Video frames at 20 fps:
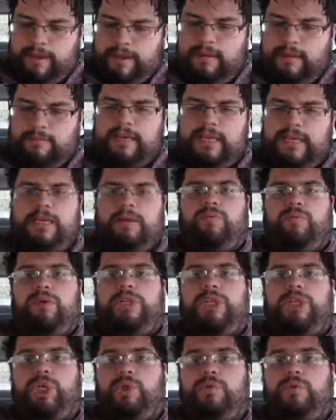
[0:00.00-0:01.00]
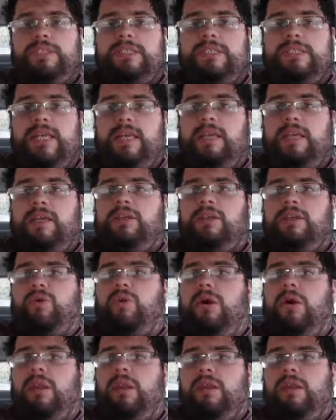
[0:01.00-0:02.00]
maybe when you see the
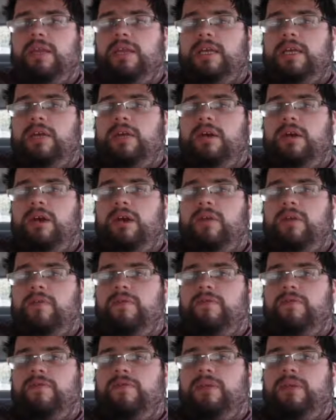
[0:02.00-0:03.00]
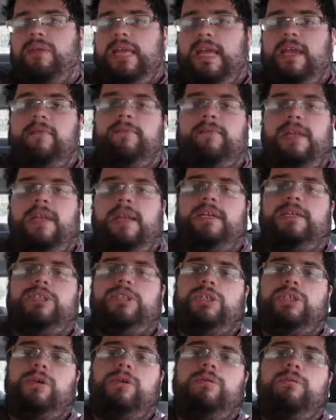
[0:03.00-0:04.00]
quality of the game that I
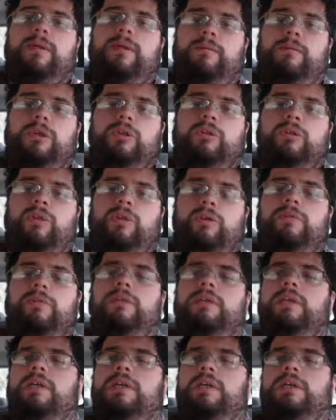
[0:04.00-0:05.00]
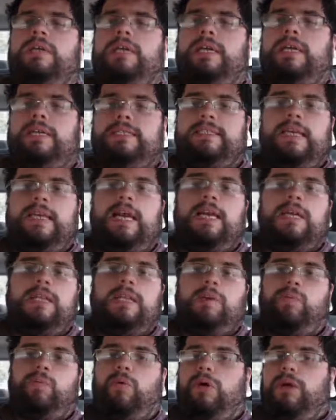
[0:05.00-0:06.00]
show, maybe you'll know
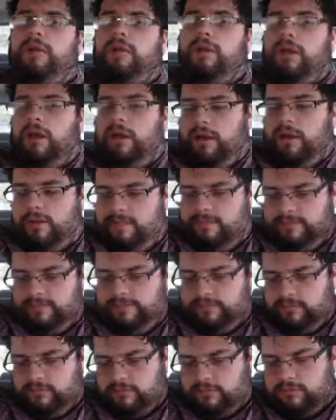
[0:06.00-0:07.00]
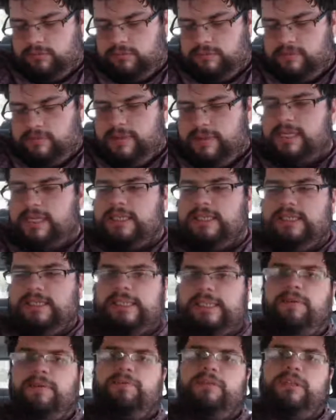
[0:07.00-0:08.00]
exactly what template
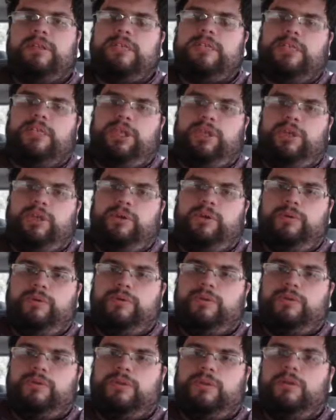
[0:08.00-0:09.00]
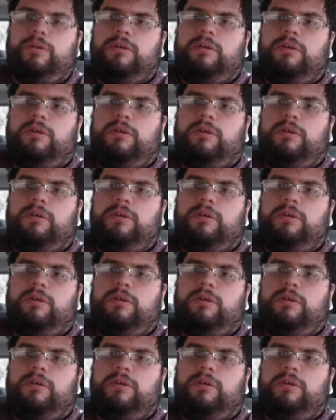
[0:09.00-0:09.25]
to use.